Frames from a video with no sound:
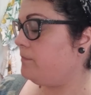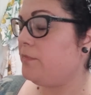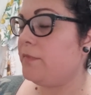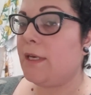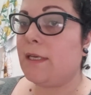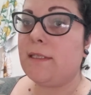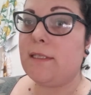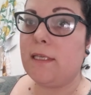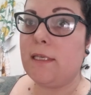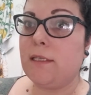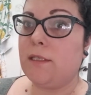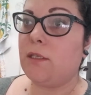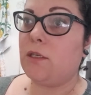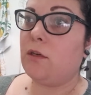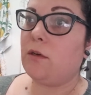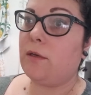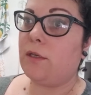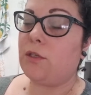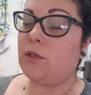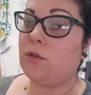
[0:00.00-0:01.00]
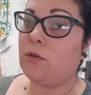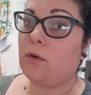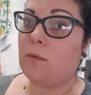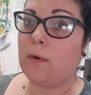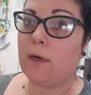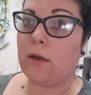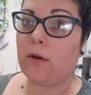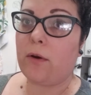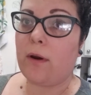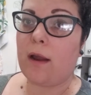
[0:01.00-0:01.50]
That's easier. You don't
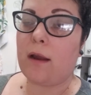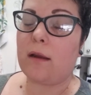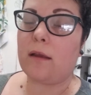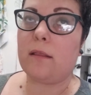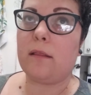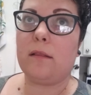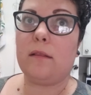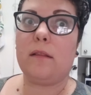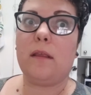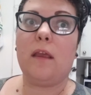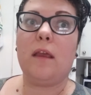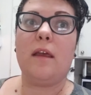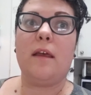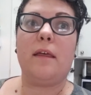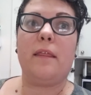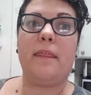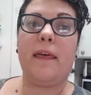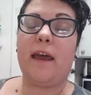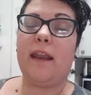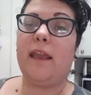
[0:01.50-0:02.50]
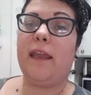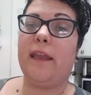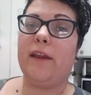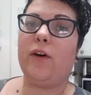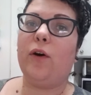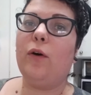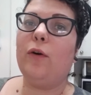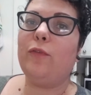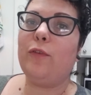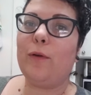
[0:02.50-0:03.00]
want to crack that egg
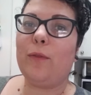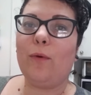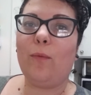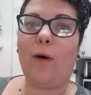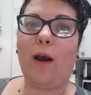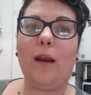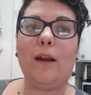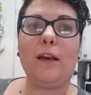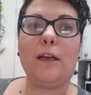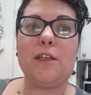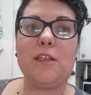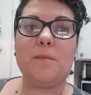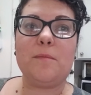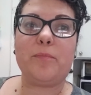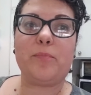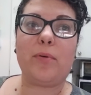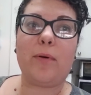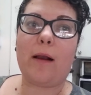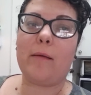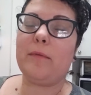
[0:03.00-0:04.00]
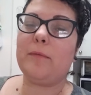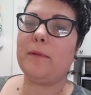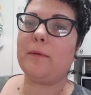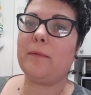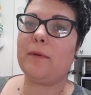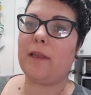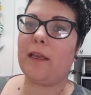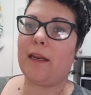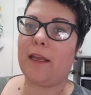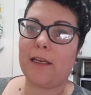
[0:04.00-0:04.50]
over the water because you probably
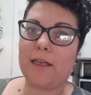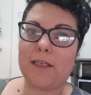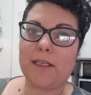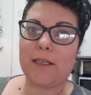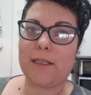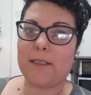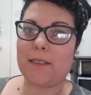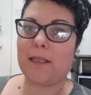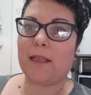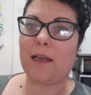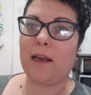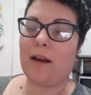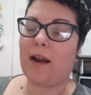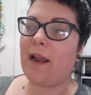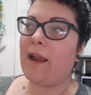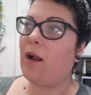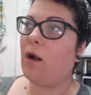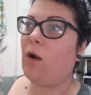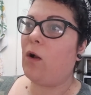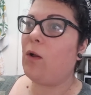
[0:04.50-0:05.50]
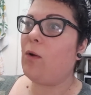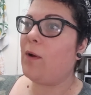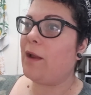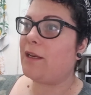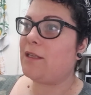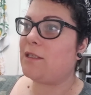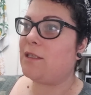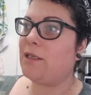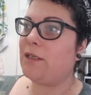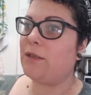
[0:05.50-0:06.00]
will get eggshells in there. I
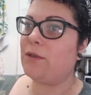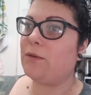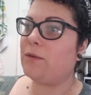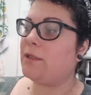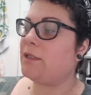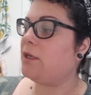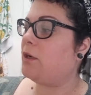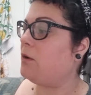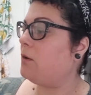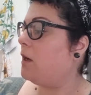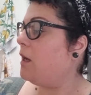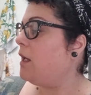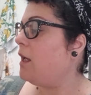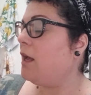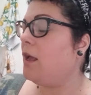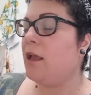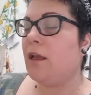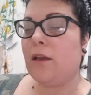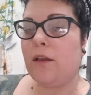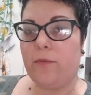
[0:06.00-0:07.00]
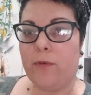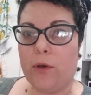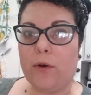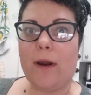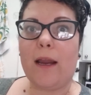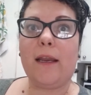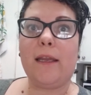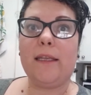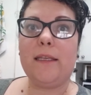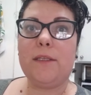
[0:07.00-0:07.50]
always do. So if you
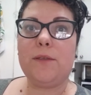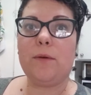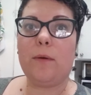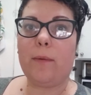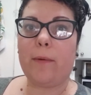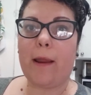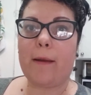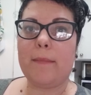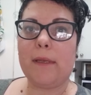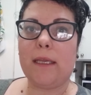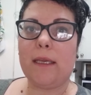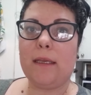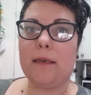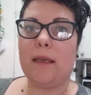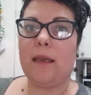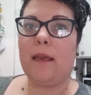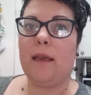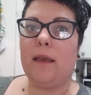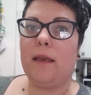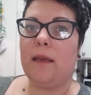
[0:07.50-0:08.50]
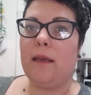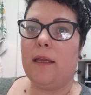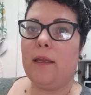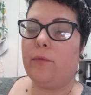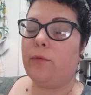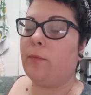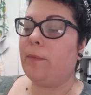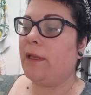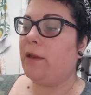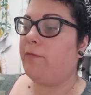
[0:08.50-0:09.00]
crack it into a ramekin, it
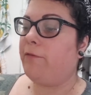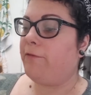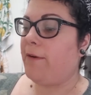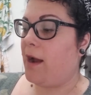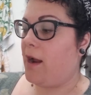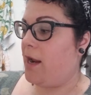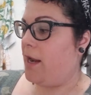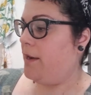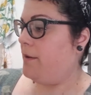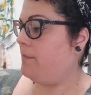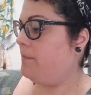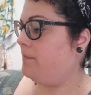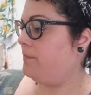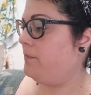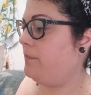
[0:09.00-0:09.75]
will be fine.